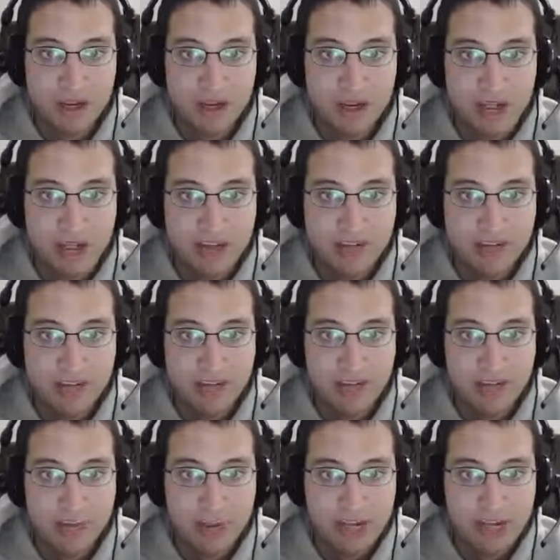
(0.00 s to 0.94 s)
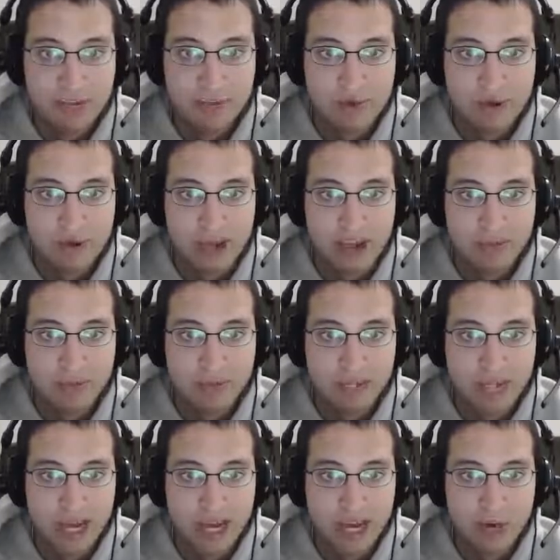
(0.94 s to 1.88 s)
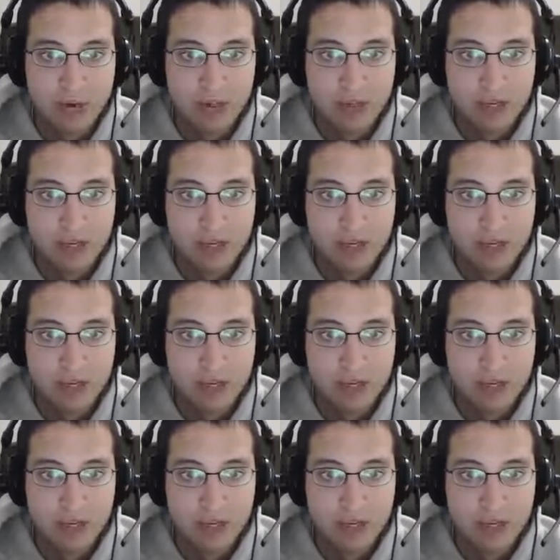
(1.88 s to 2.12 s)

haven't gotten the boss about halfway down,